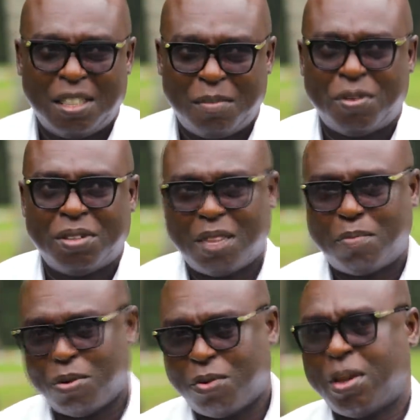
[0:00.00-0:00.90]
IGP retired
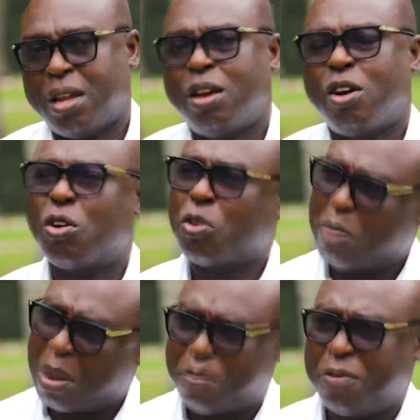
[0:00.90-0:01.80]
Paul Kwe, on
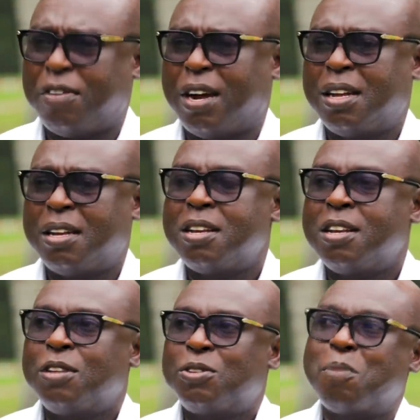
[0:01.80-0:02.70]
my approver.
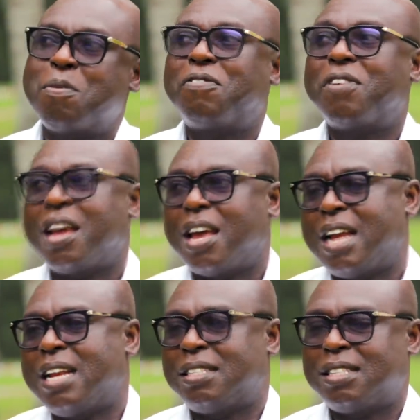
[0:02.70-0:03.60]
So my friend
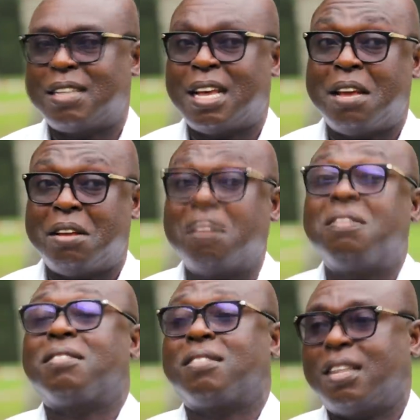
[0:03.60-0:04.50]
Ernest said,
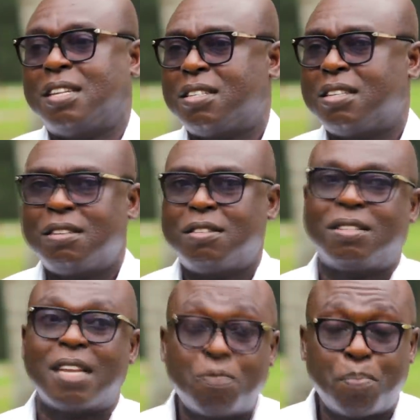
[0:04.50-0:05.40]
this is it.
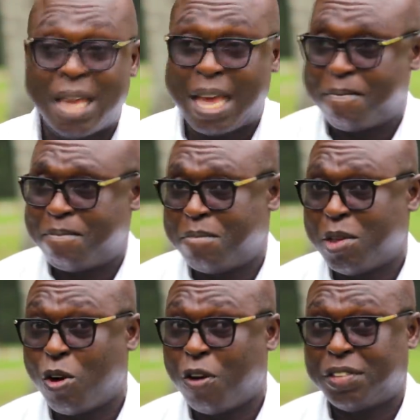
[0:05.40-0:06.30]
6 p.m., my
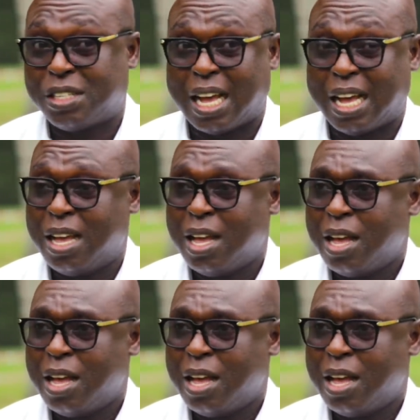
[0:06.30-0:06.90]
officer,